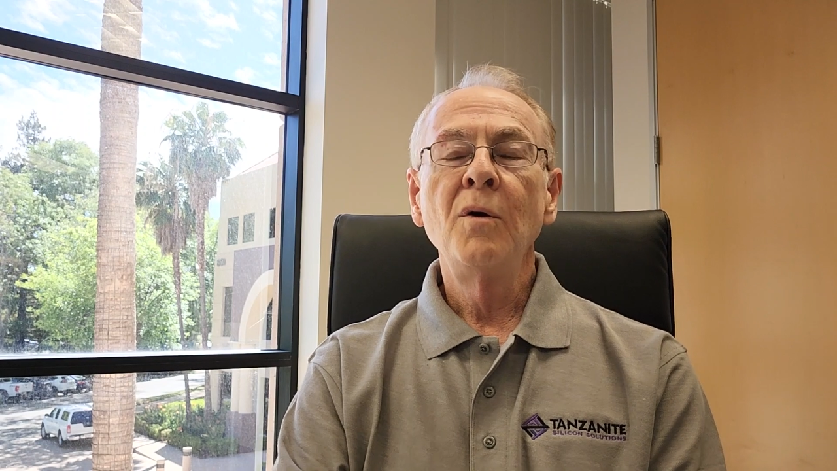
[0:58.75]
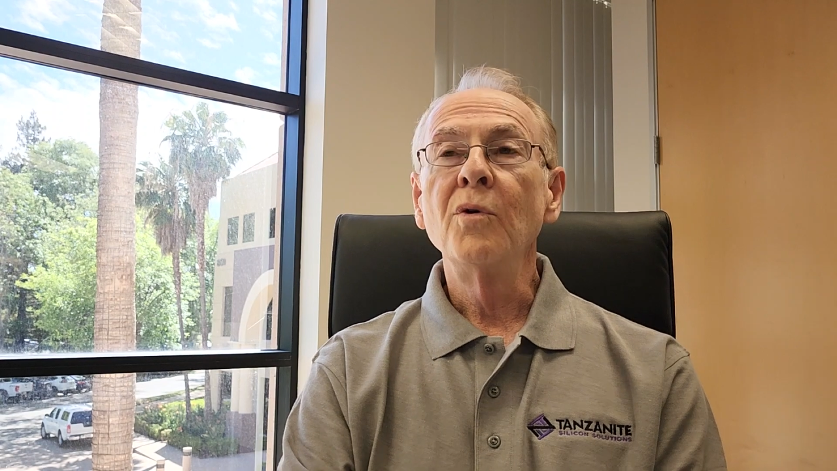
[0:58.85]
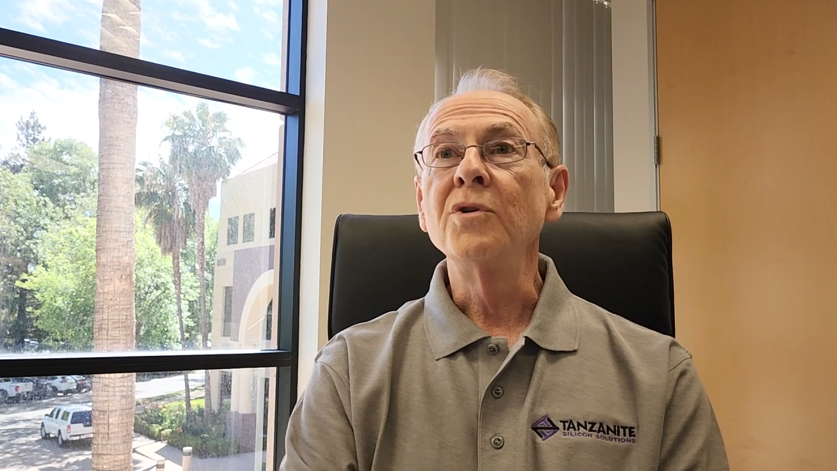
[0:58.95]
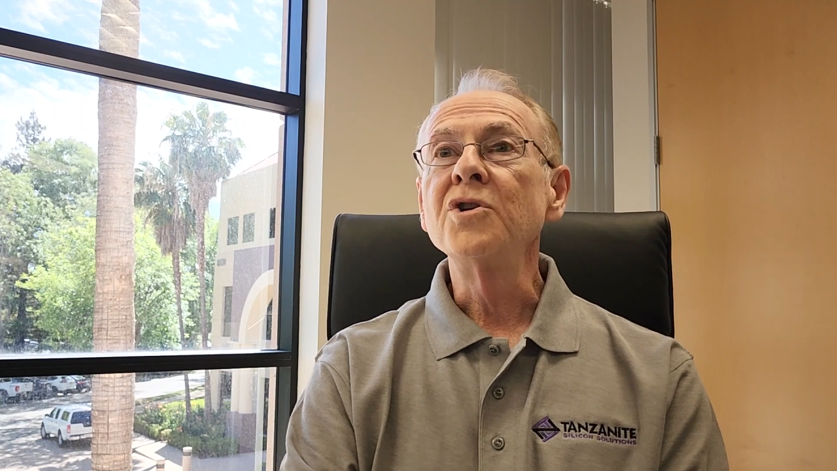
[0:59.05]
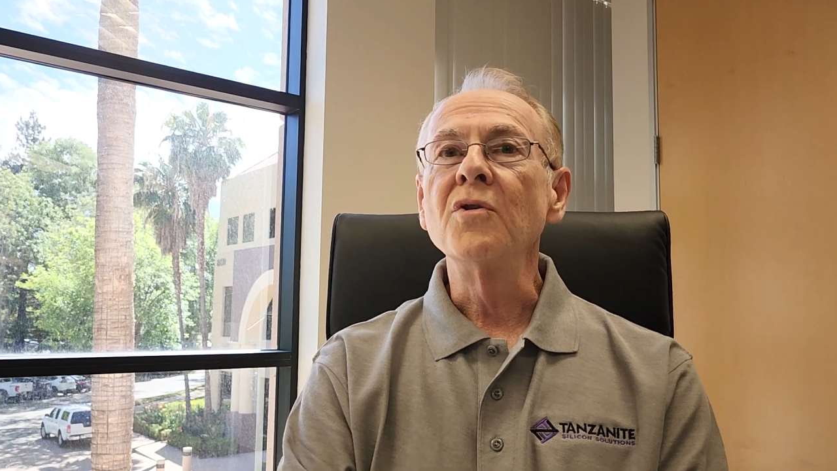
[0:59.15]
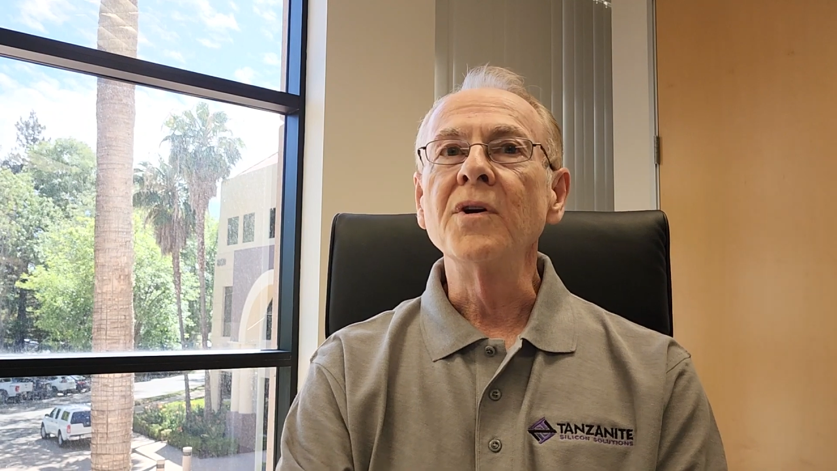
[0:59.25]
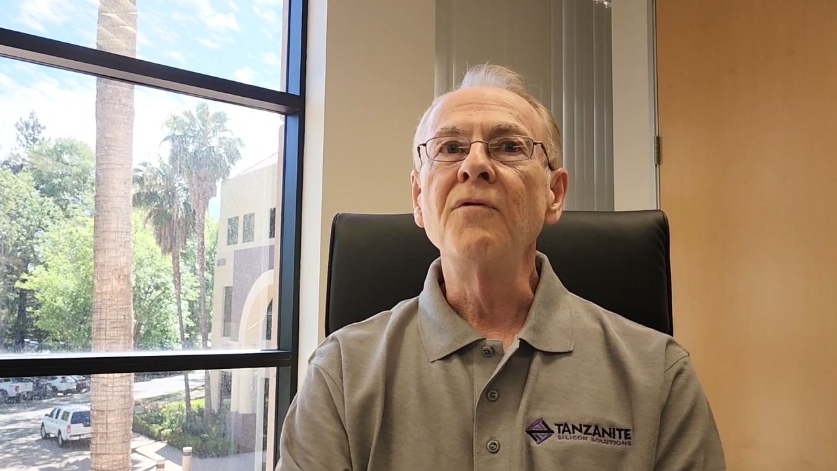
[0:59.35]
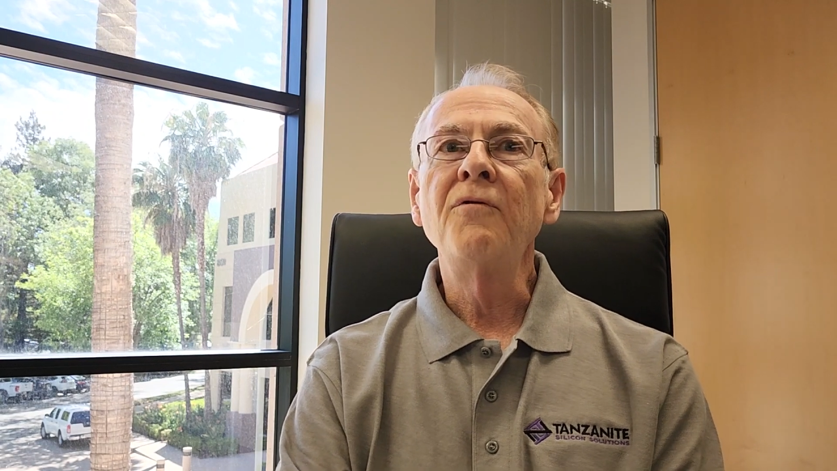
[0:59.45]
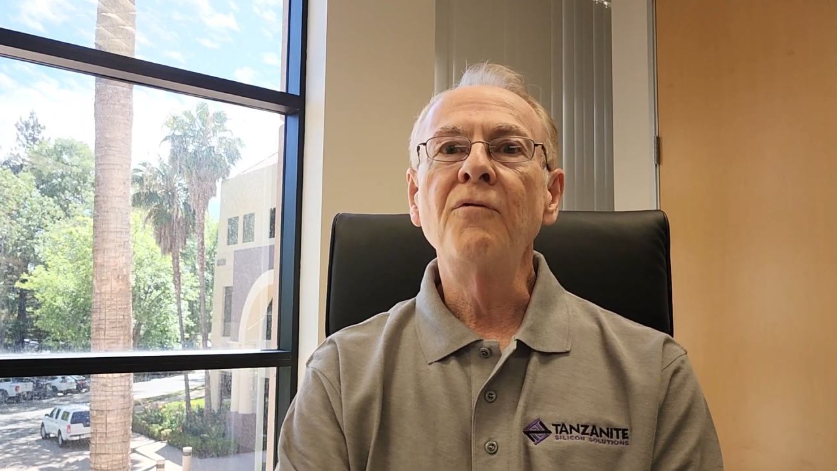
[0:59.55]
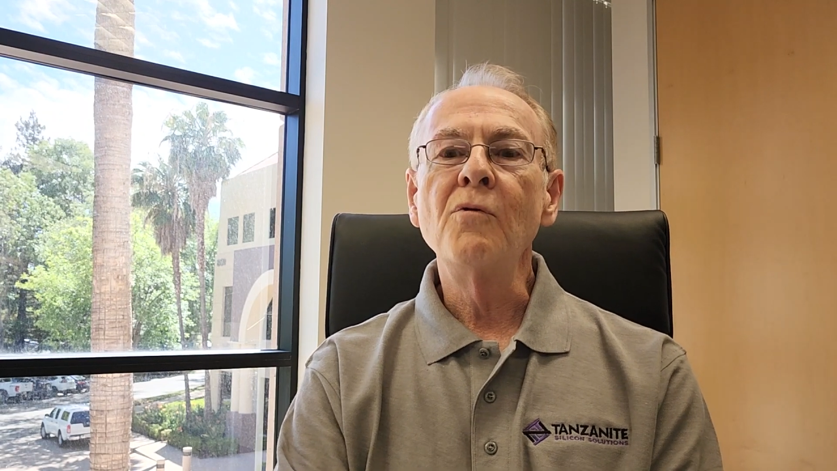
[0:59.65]
we're showing
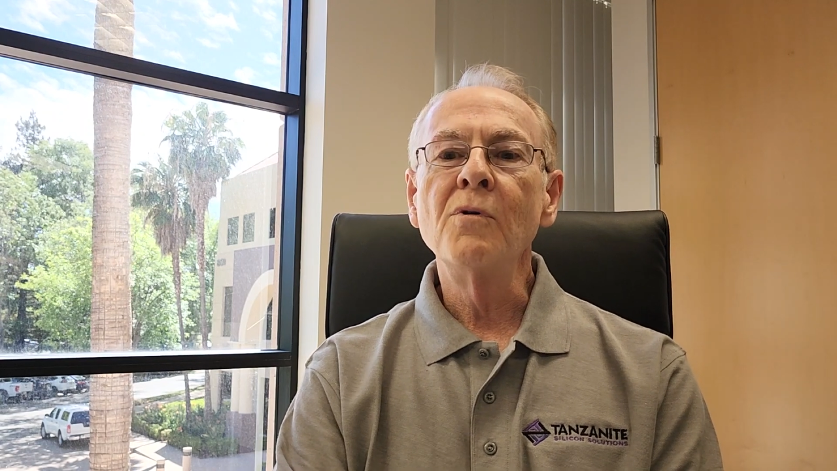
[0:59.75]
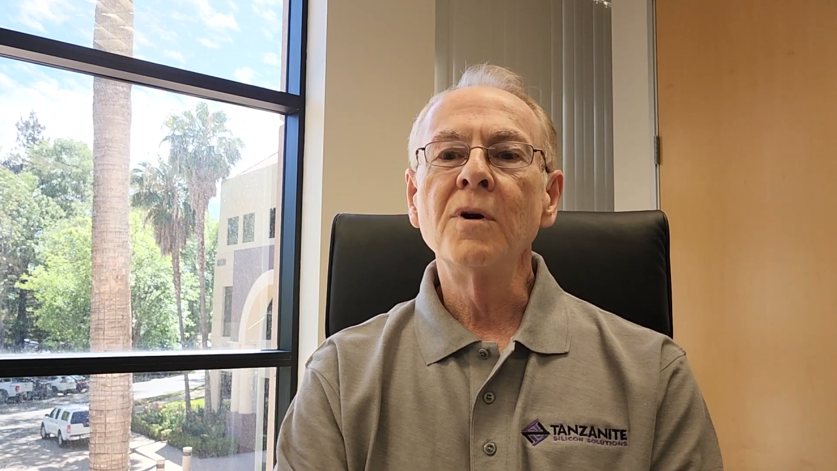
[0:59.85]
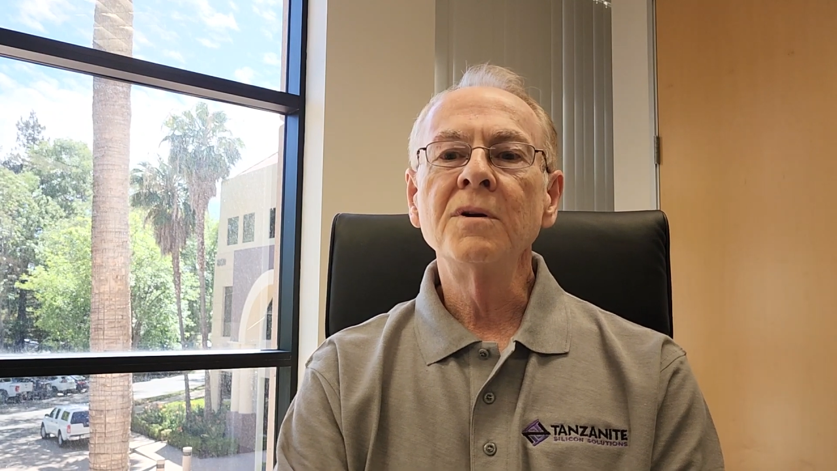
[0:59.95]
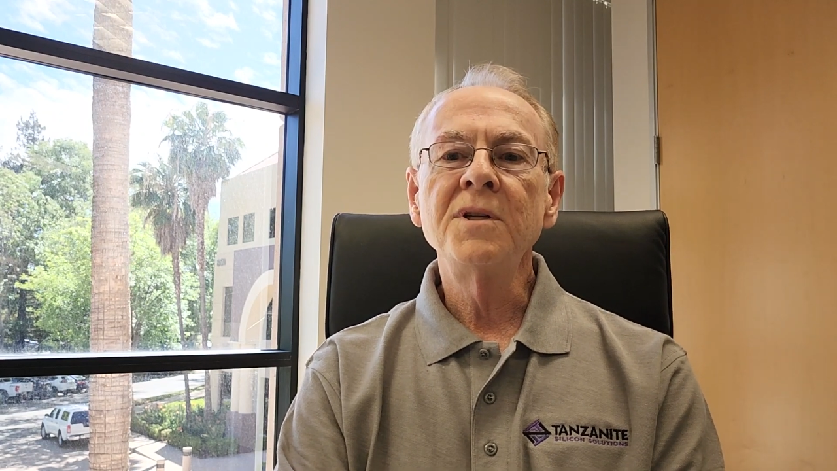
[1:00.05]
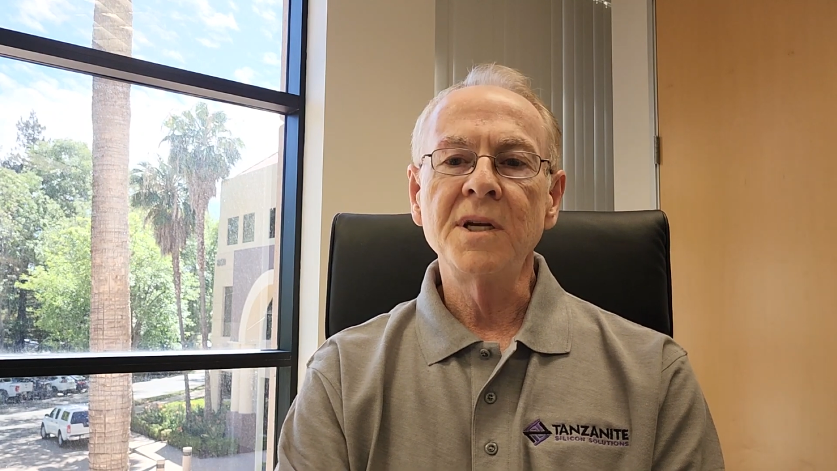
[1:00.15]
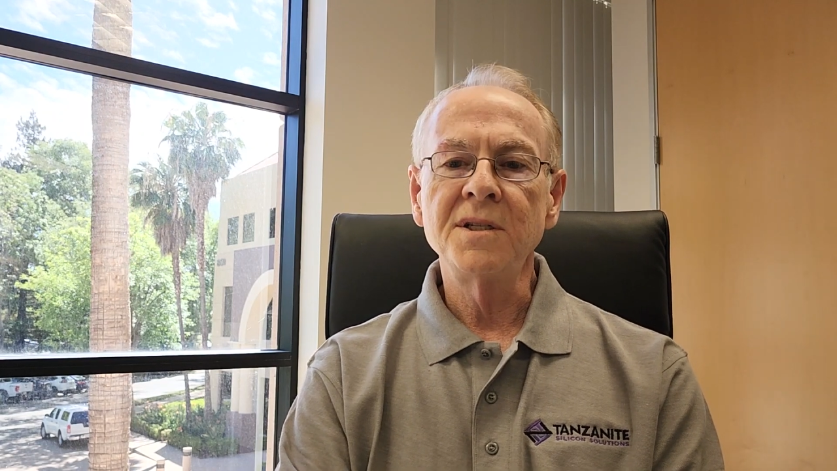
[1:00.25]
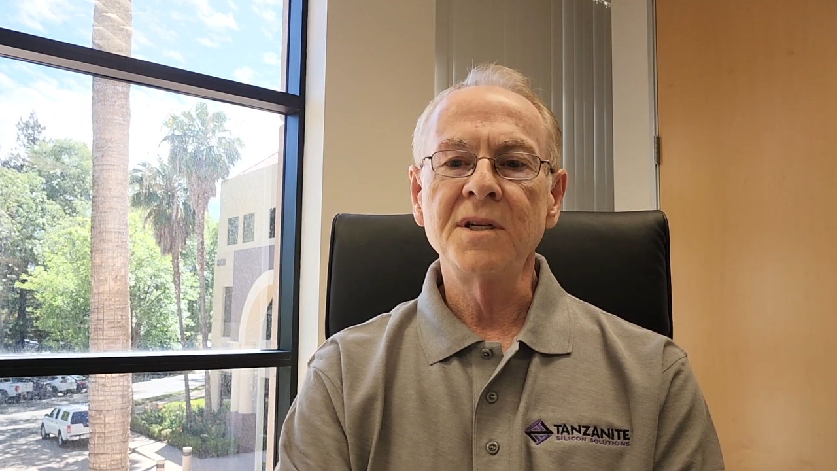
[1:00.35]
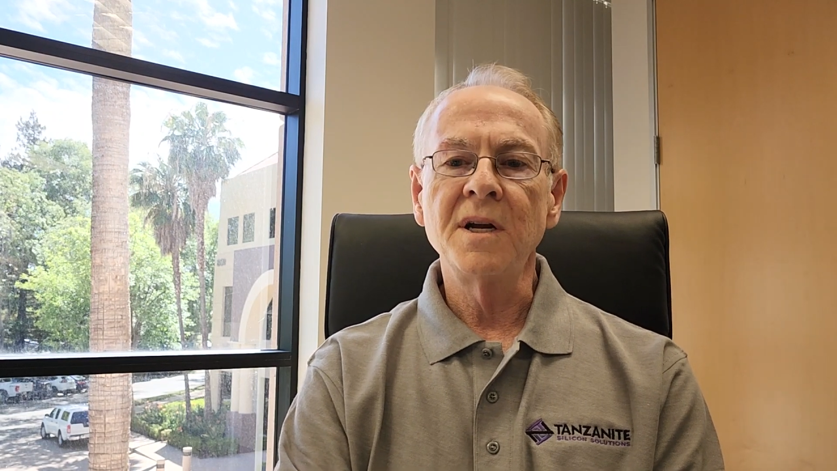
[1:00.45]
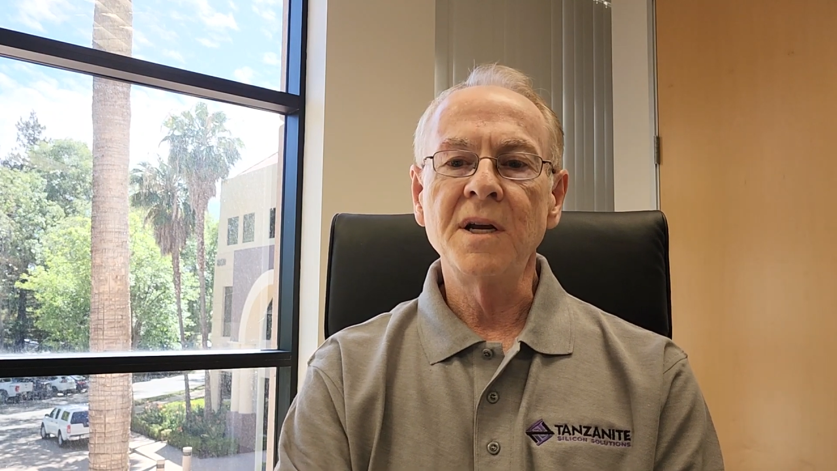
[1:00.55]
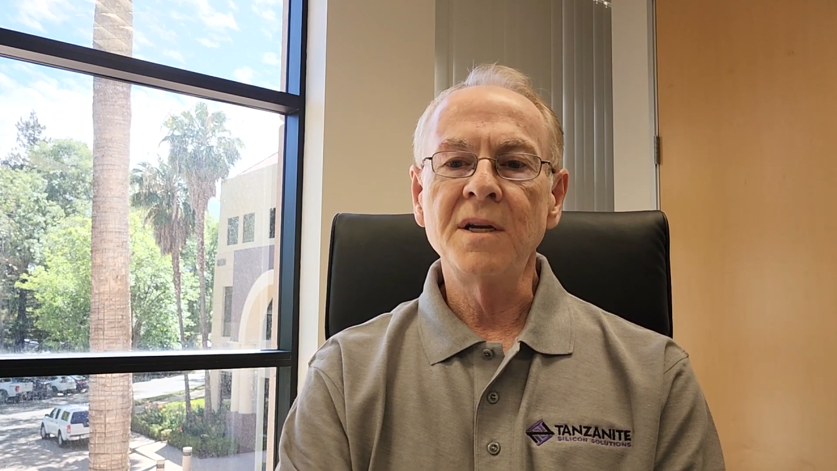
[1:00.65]
four
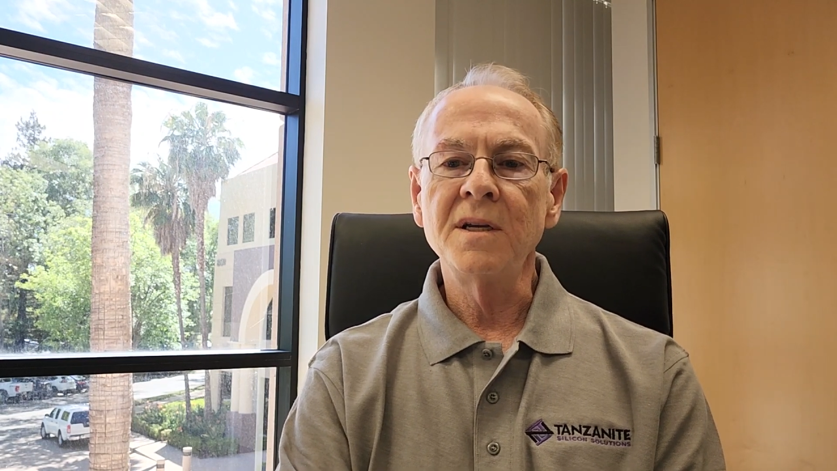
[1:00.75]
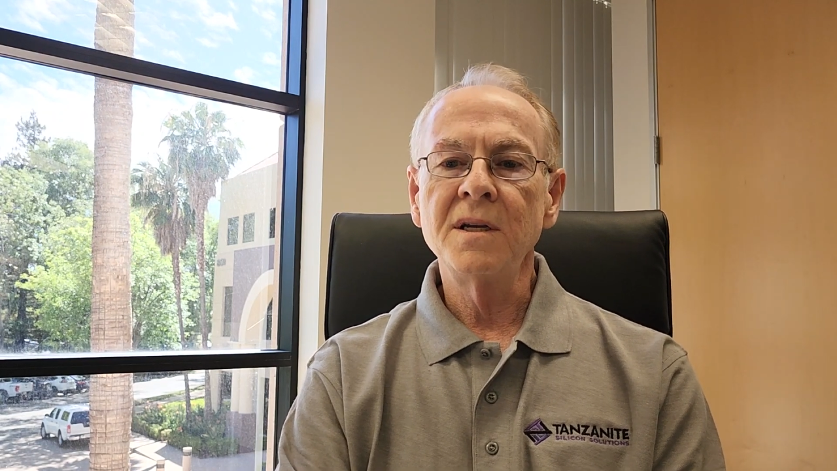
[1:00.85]
Tanzanite